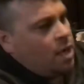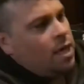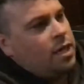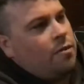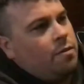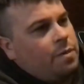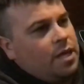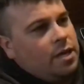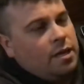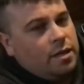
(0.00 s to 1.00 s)
That would be
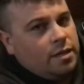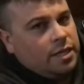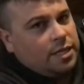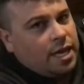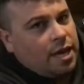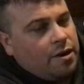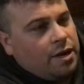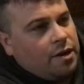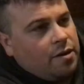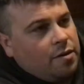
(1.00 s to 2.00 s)
this guy
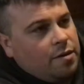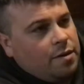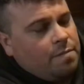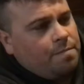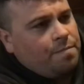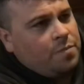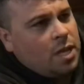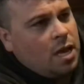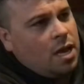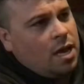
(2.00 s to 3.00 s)
here.
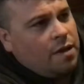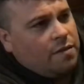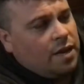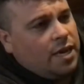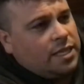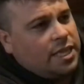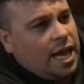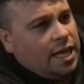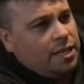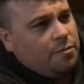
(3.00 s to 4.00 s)
I forgot
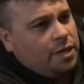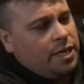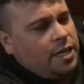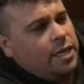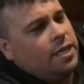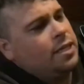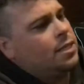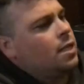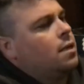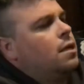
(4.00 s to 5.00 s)
exactly what he is,
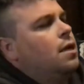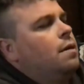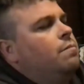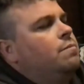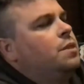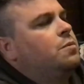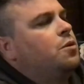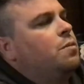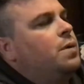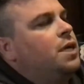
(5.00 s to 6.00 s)
some sort
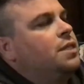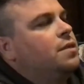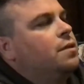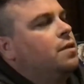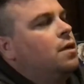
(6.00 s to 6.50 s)
of monster.